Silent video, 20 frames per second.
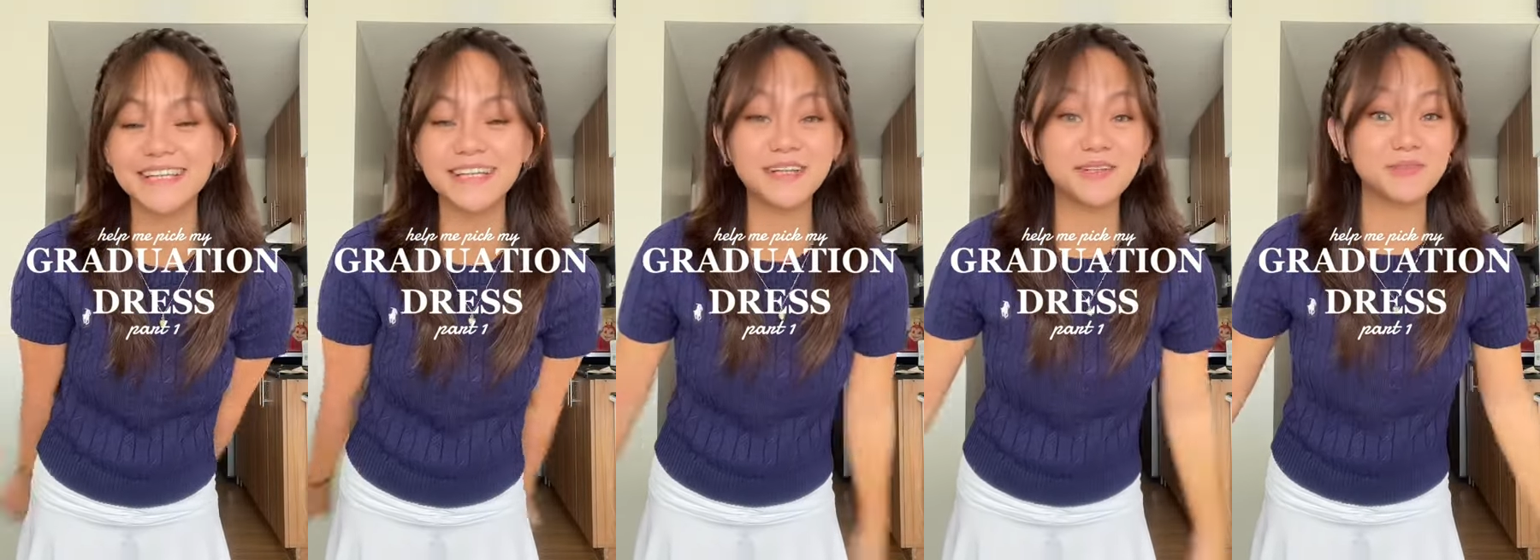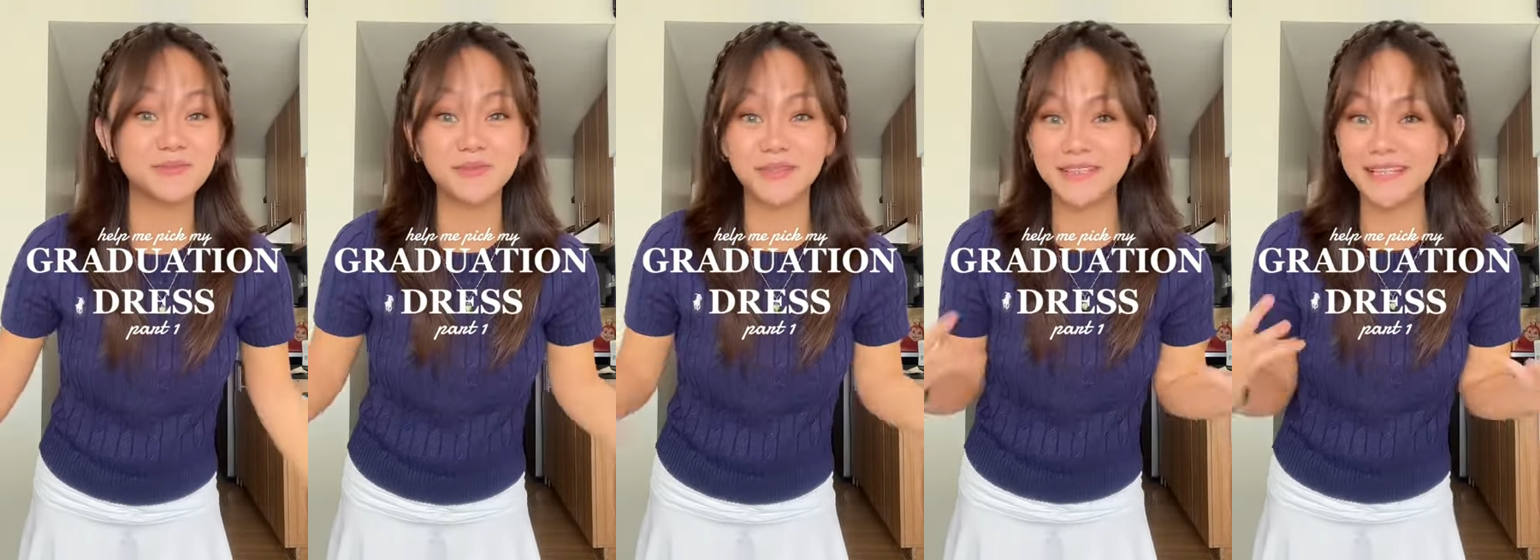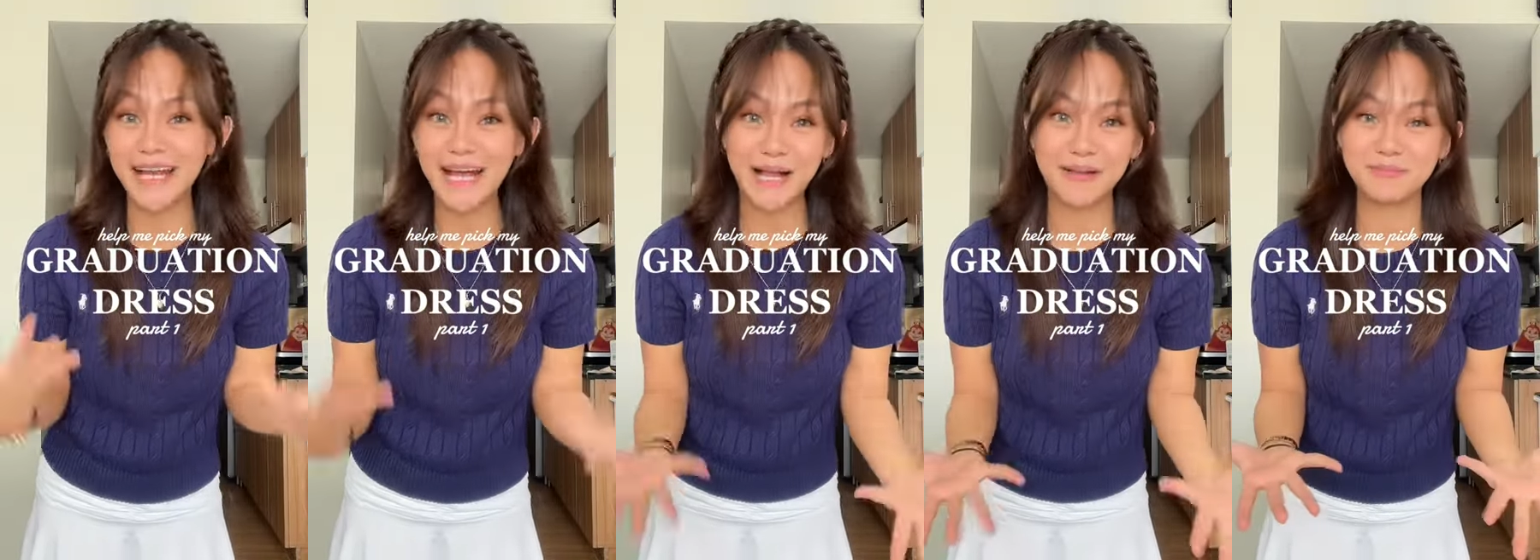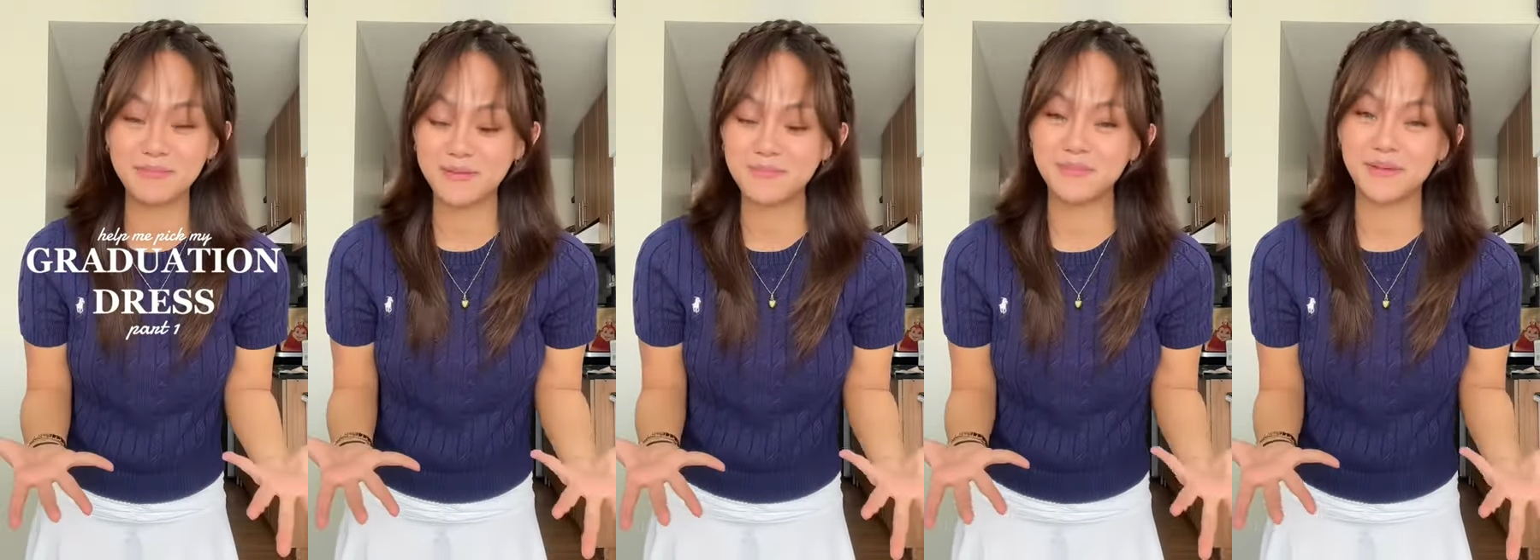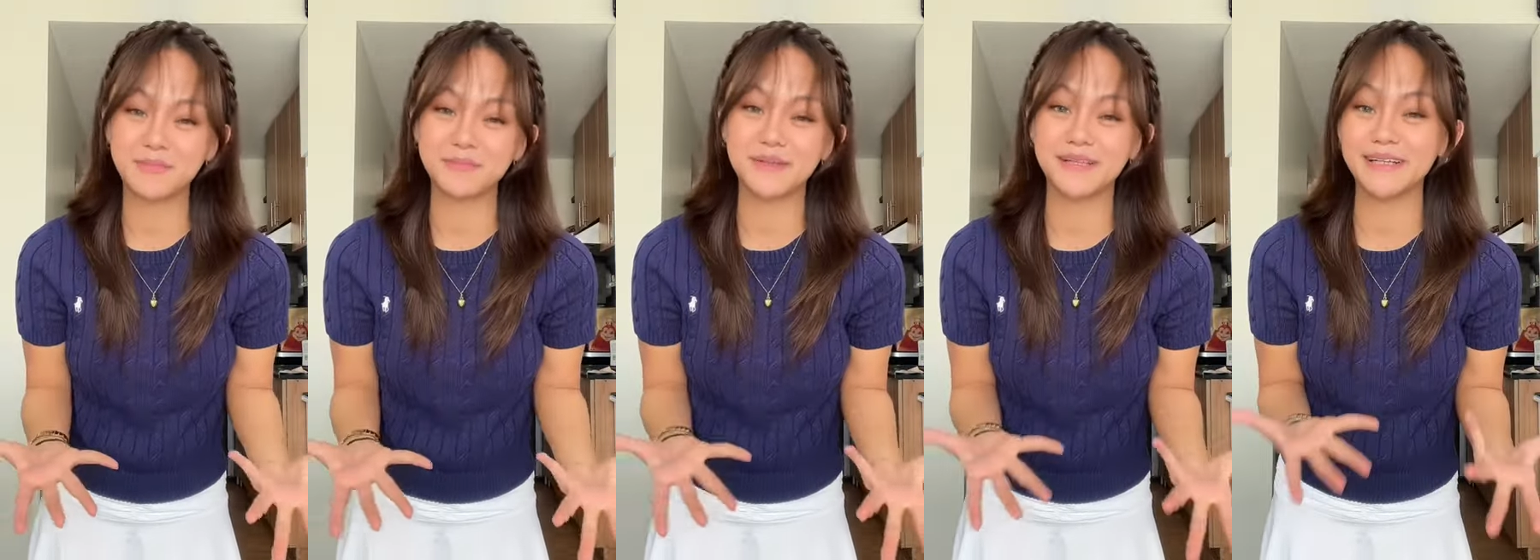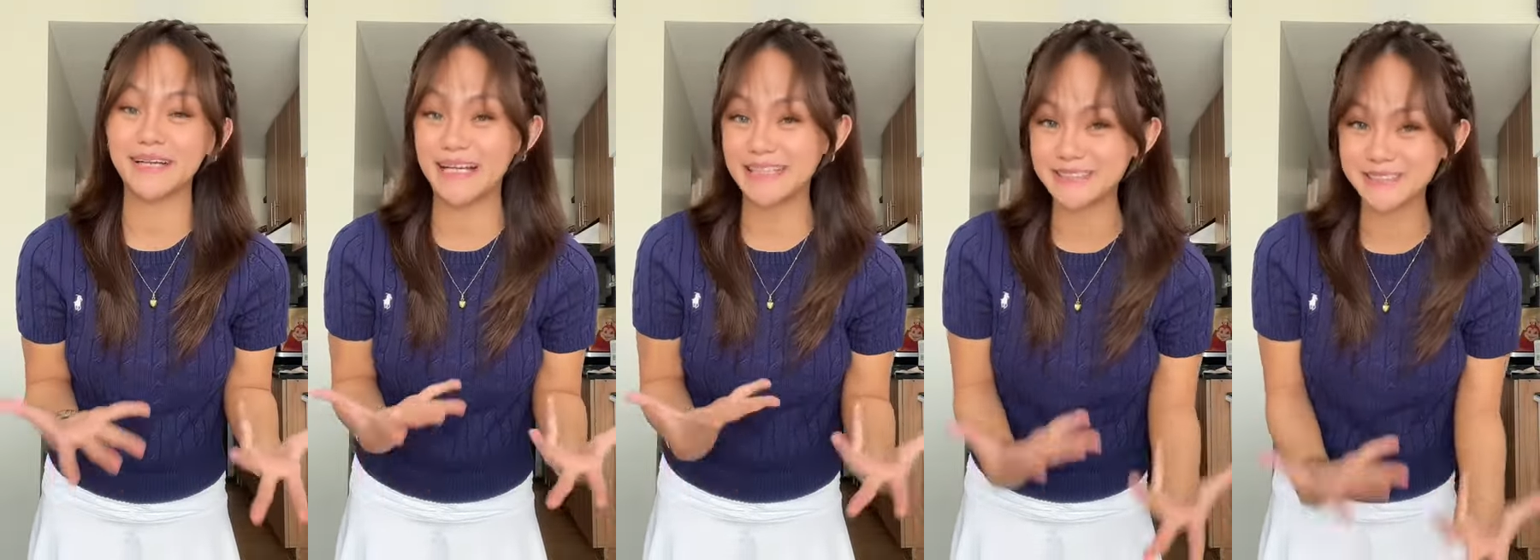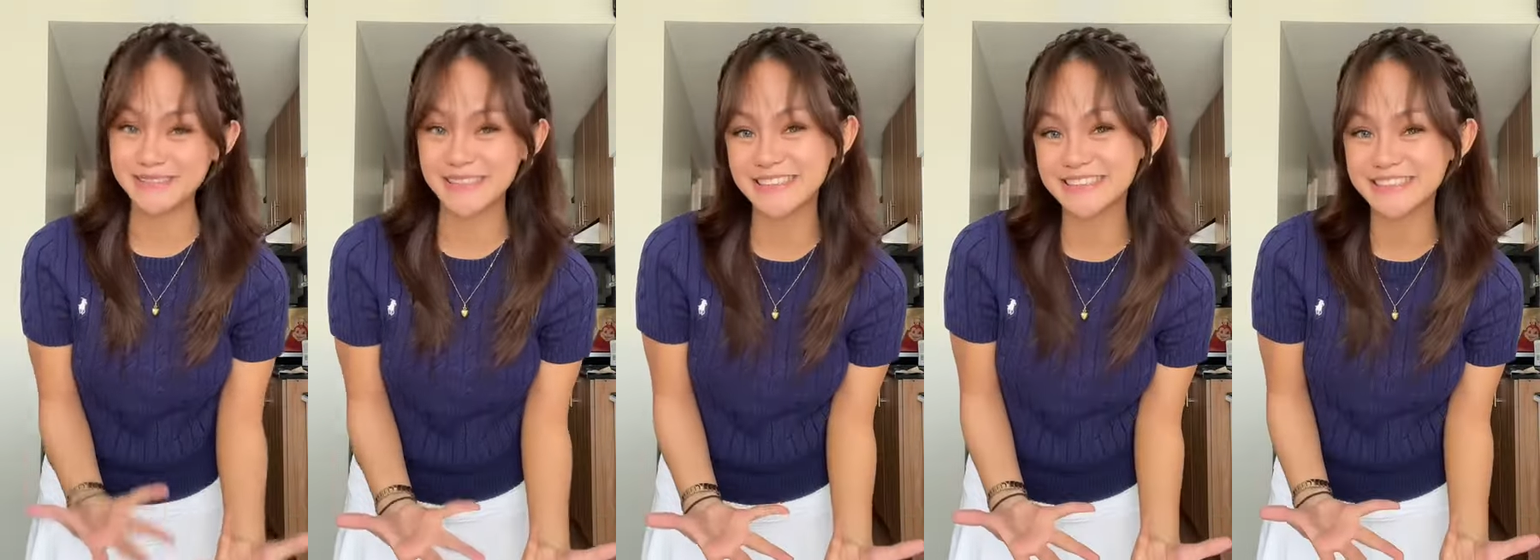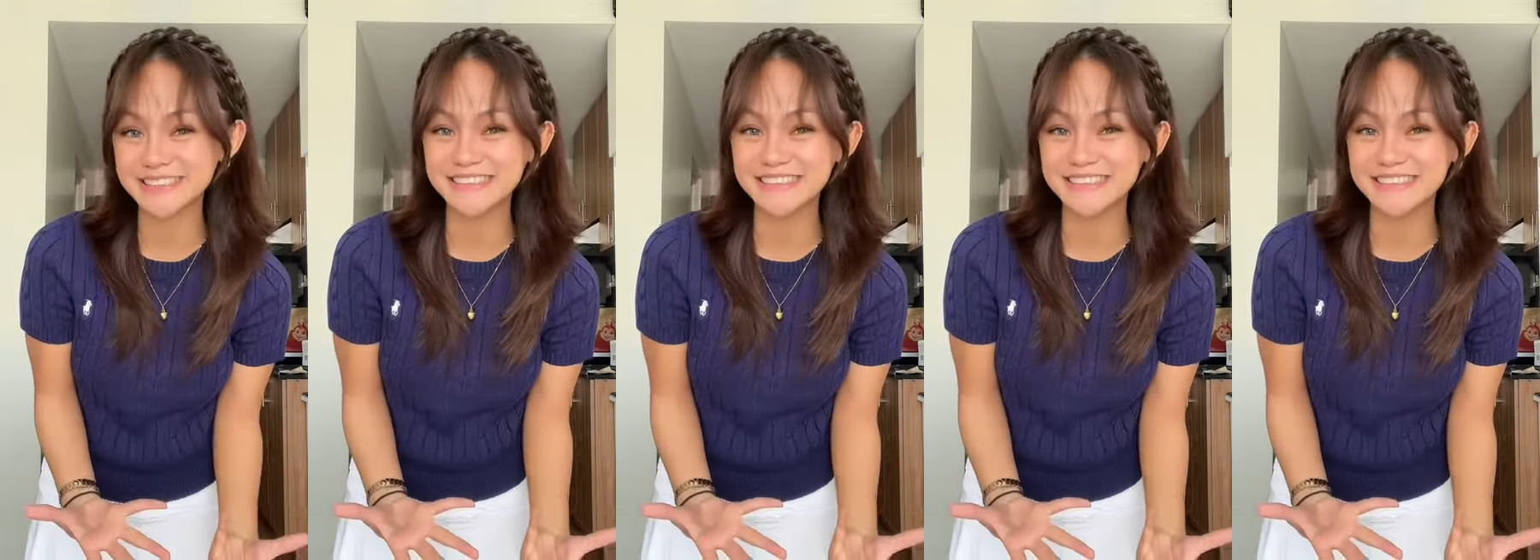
Wanna help me pick my graduation